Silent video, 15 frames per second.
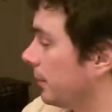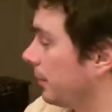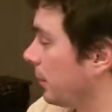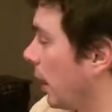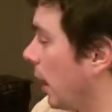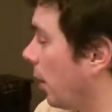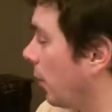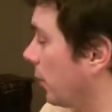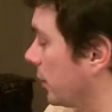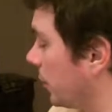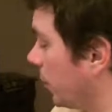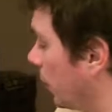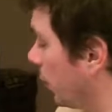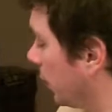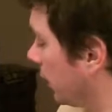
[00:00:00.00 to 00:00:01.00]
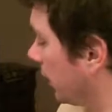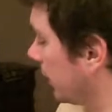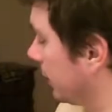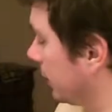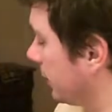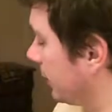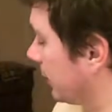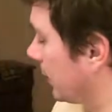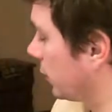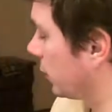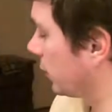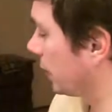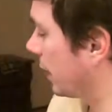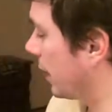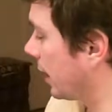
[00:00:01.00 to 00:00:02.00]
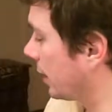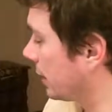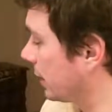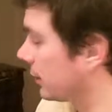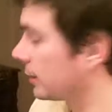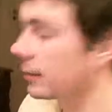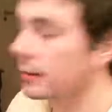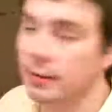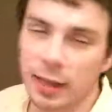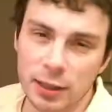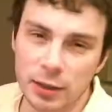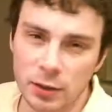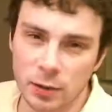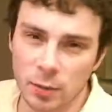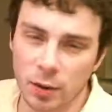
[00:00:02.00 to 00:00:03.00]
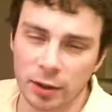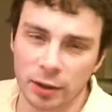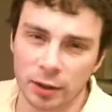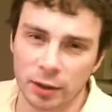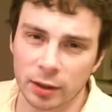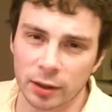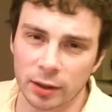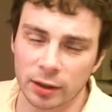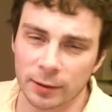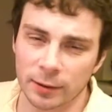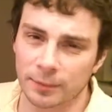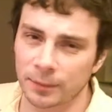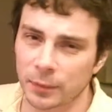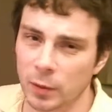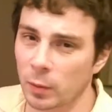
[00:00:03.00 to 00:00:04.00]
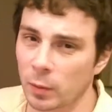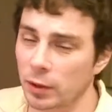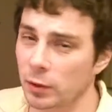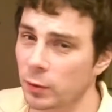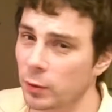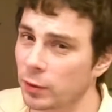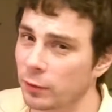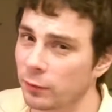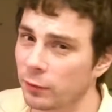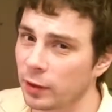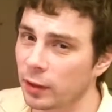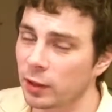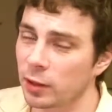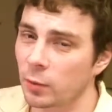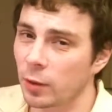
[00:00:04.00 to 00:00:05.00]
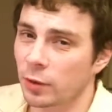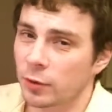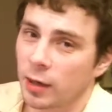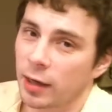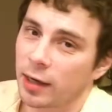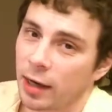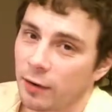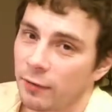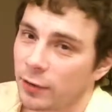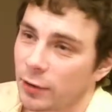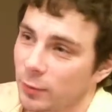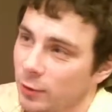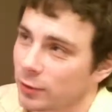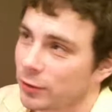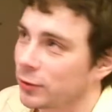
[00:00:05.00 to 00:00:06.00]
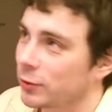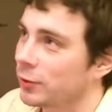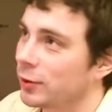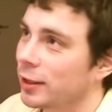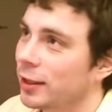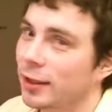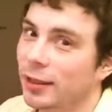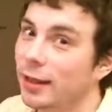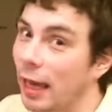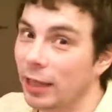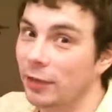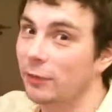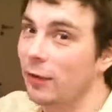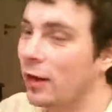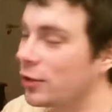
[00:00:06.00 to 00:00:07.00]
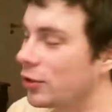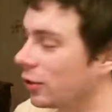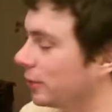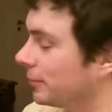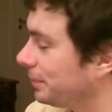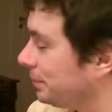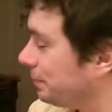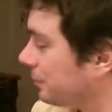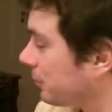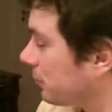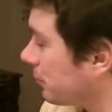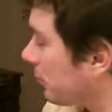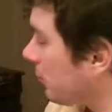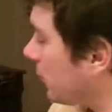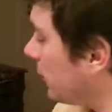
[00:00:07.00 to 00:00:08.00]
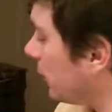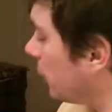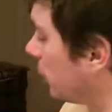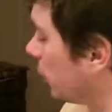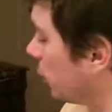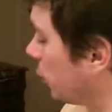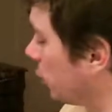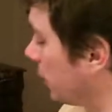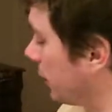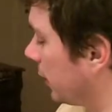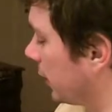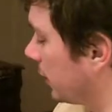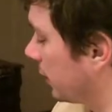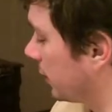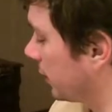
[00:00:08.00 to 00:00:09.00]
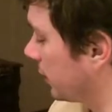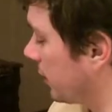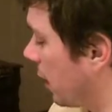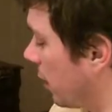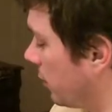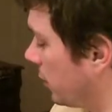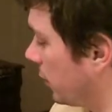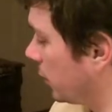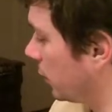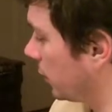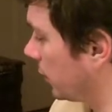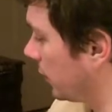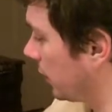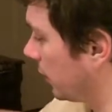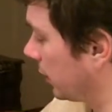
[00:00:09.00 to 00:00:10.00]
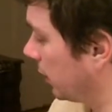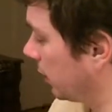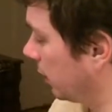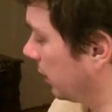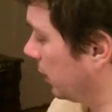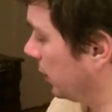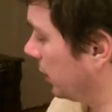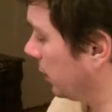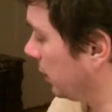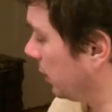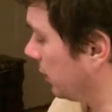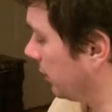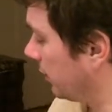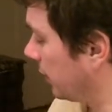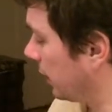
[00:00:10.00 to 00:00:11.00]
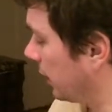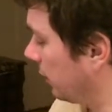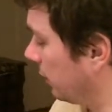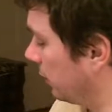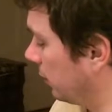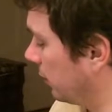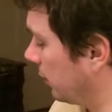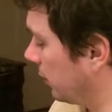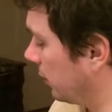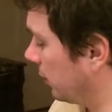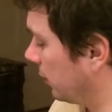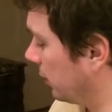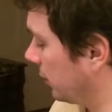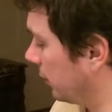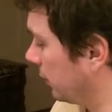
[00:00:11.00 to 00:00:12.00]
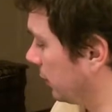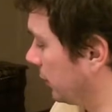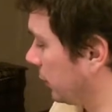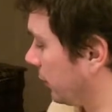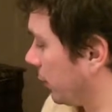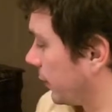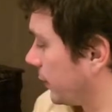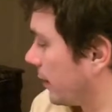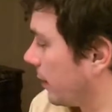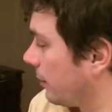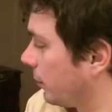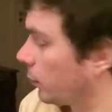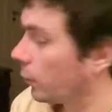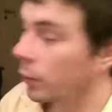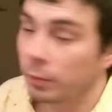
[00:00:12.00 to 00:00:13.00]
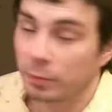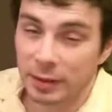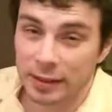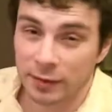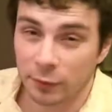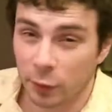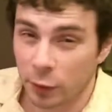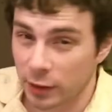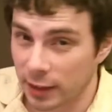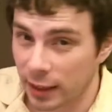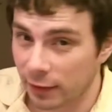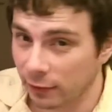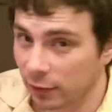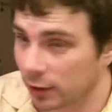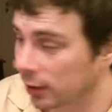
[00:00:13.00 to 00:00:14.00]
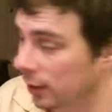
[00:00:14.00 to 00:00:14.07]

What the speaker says: How it's working is that you're selecting the stage you want to reveal, you want to uncover, you want to adventure. You're choosing the town, you're choosing the level. This, for example, would be the first level.